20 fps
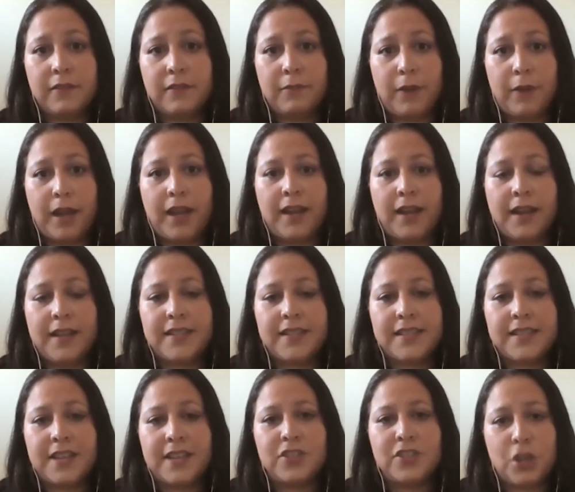right? It's
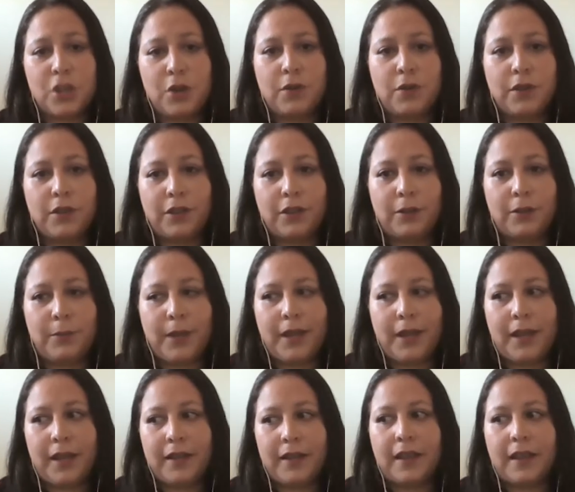that joke a little
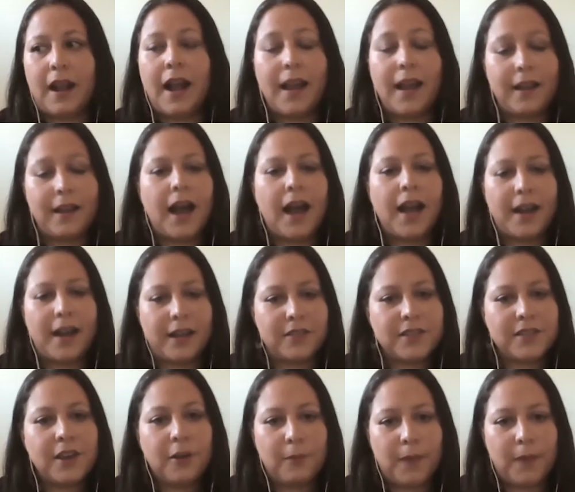bit that I now
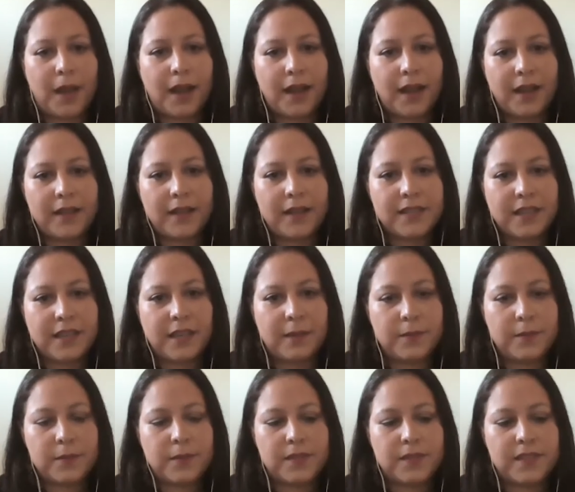tell my
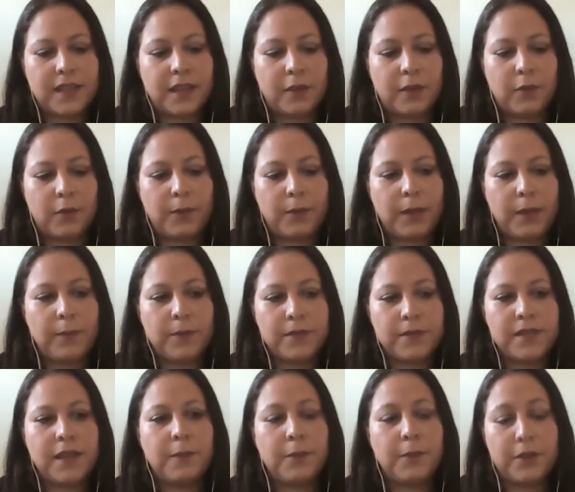teams, where it's like when people
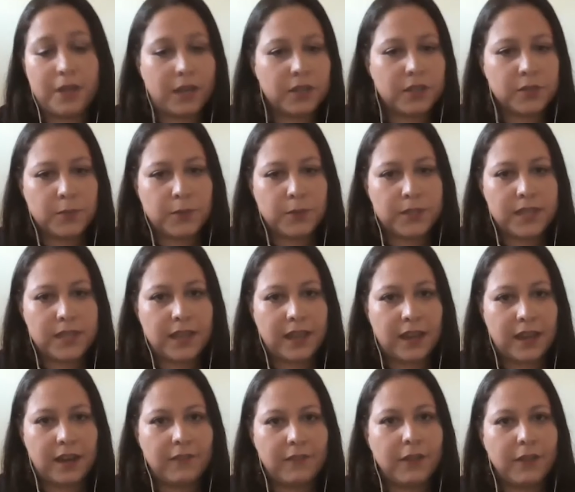say production will take
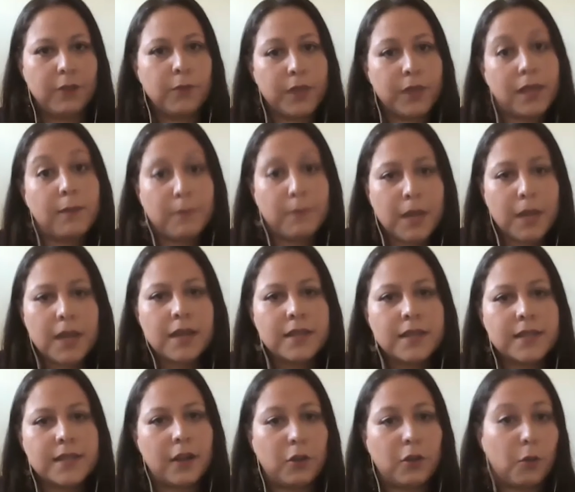care of it, what they mean is
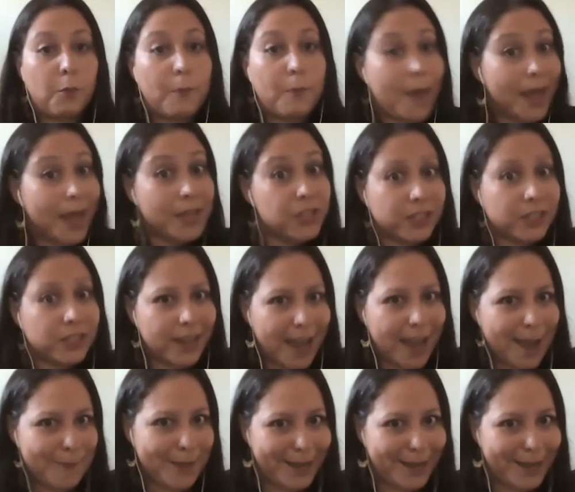that it will magically happen.